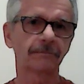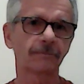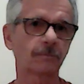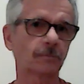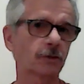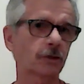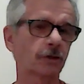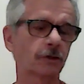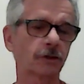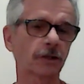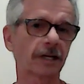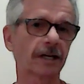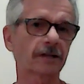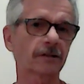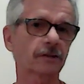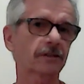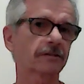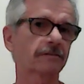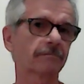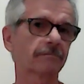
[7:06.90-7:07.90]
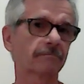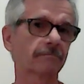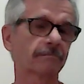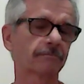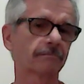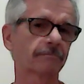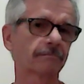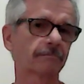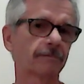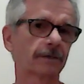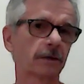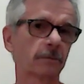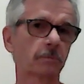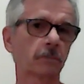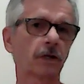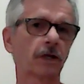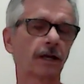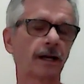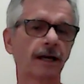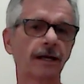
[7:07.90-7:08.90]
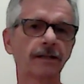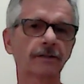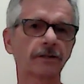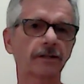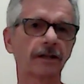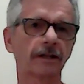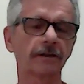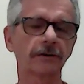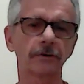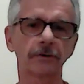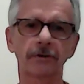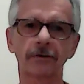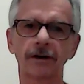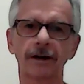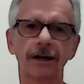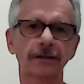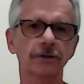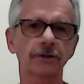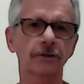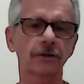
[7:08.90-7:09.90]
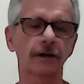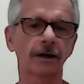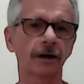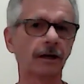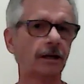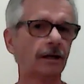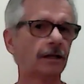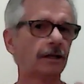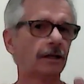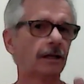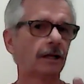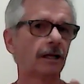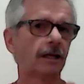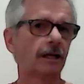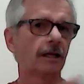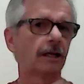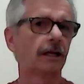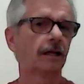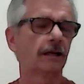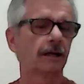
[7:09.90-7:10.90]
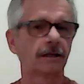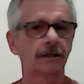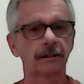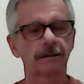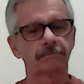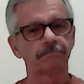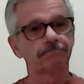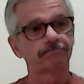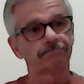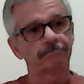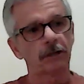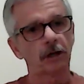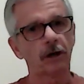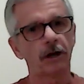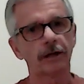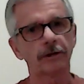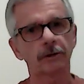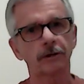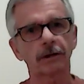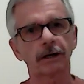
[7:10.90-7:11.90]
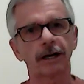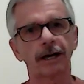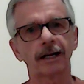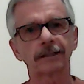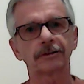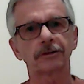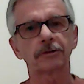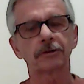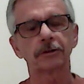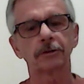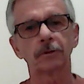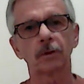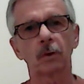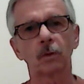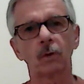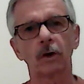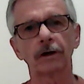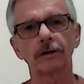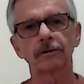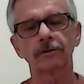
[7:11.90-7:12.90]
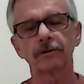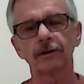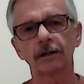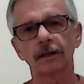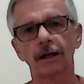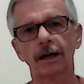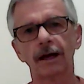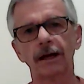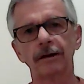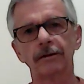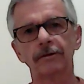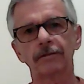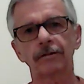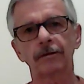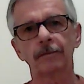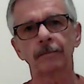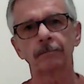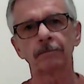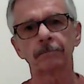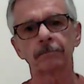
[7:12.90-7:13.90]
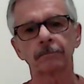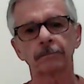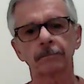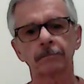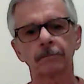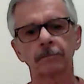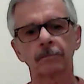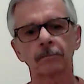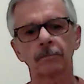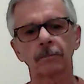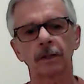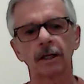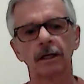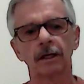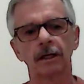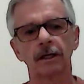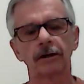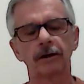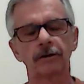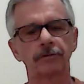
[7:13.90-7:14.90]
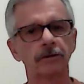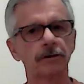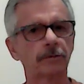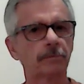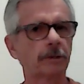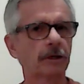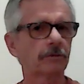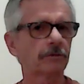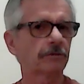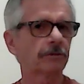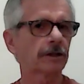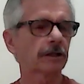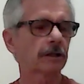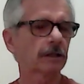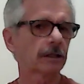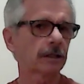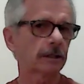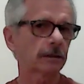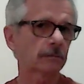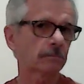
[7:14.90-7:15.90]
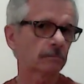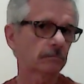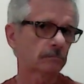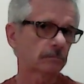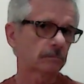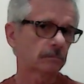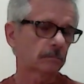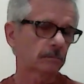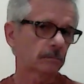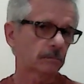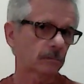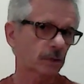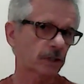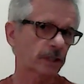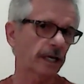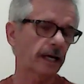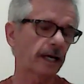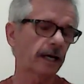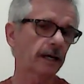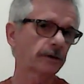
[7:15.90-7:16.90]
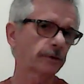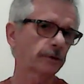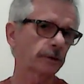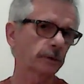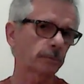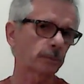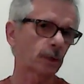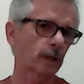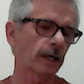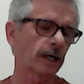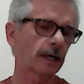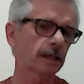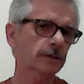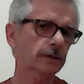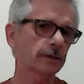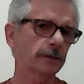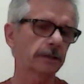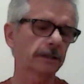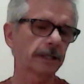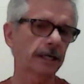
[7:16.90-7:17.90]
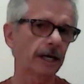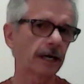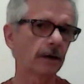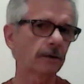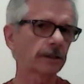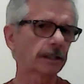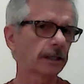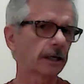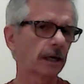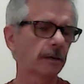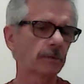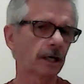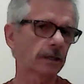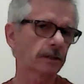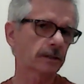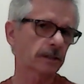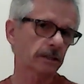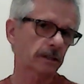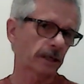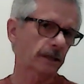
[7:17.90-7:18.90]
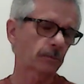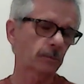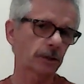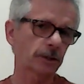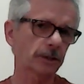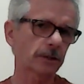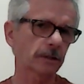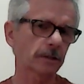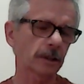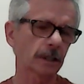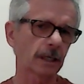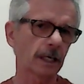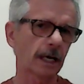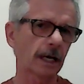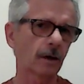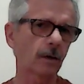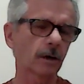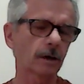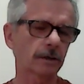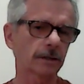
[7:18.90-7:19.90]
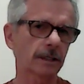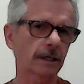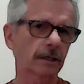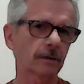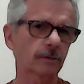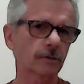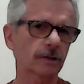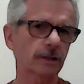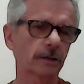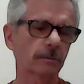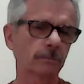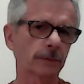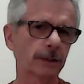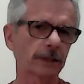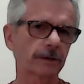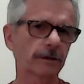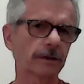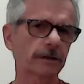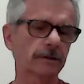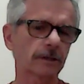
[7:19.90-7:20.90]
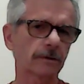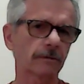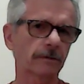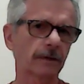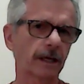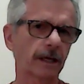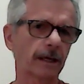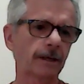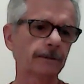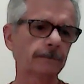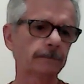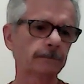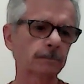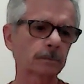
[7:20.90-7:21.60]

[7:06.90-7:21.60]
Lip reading: Suggests, implies that your thoughts are on track to a wonderful life. If you've been feeling sad or depressed or down, and I'm not saying we shouldn't allow ourselves some periods of that,